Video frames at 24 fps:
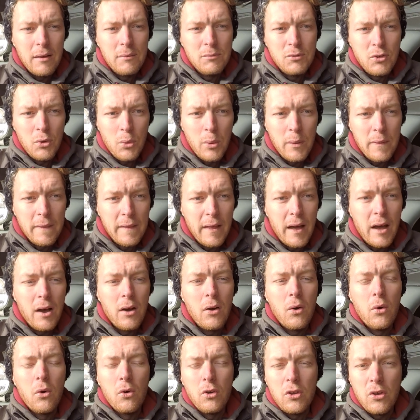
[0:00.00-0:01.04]
doing that,
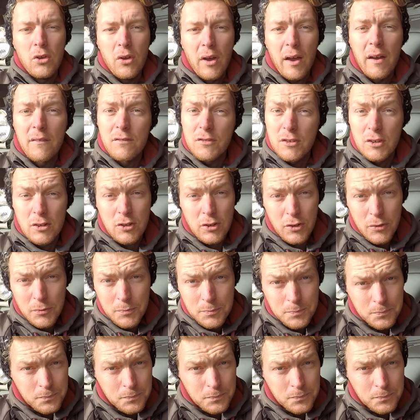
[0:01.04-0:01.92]
all you have to do